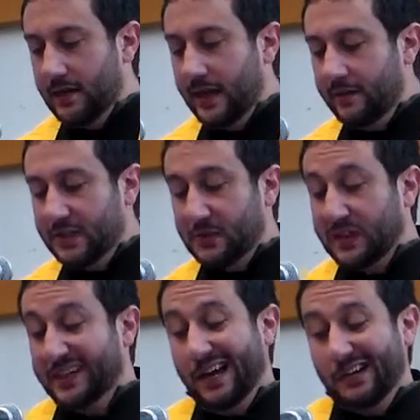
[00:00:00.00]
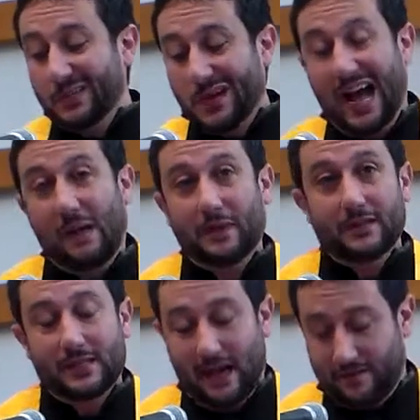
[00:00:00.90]
None of us really knows what
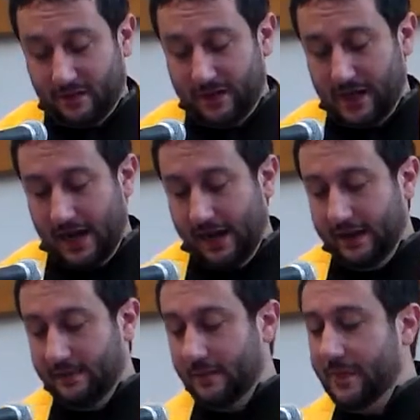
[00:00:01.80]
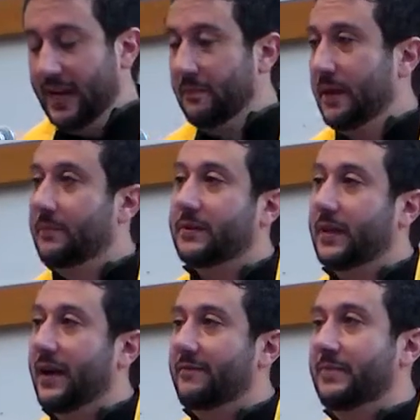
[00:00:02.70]
happens after we die, but many
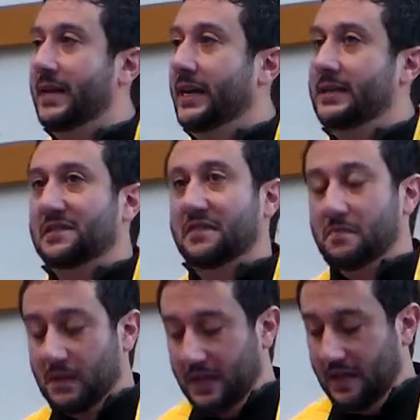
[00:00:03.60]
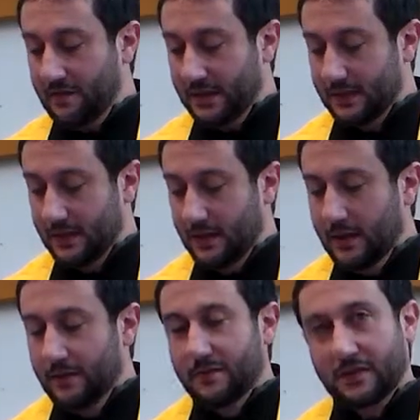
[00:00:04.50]
people have many different beliefs.
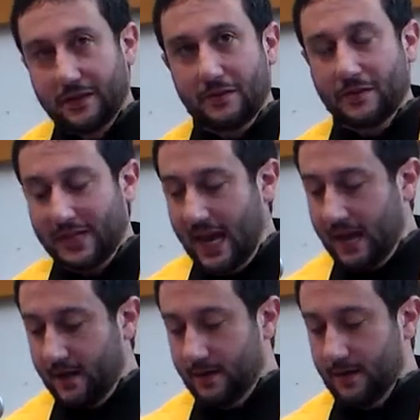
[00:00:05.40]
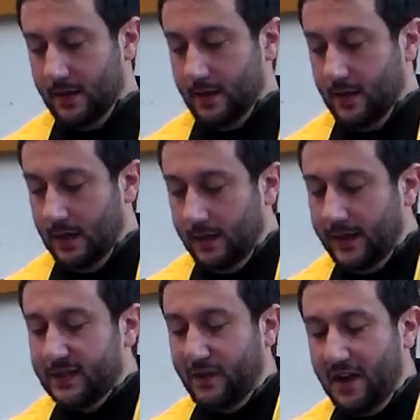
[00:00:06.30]
For little Hosea,
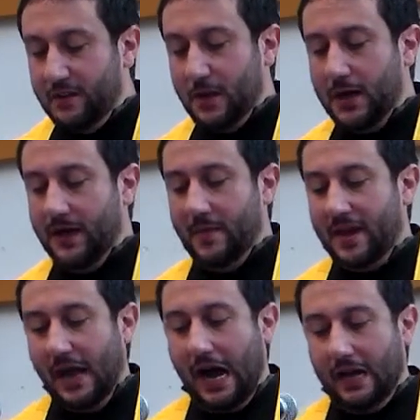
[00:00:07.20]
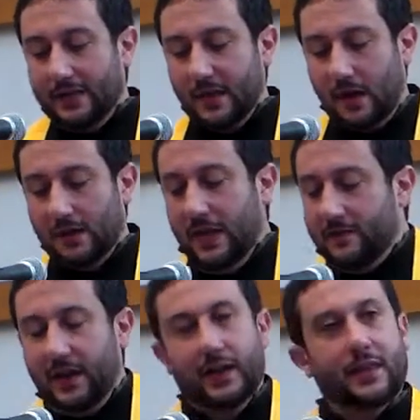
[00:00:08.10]
his faith taught him that God is
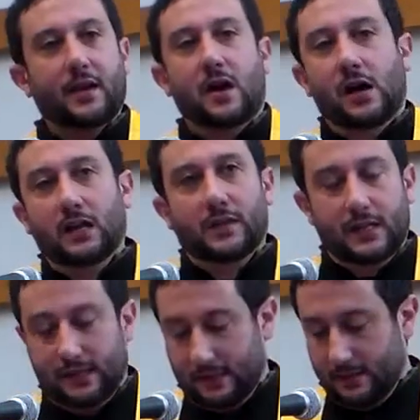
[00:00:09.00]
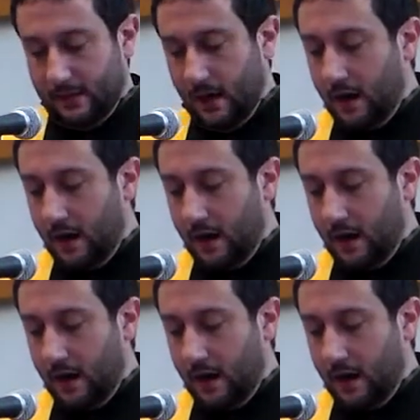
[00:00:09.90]
all-loving and that all of us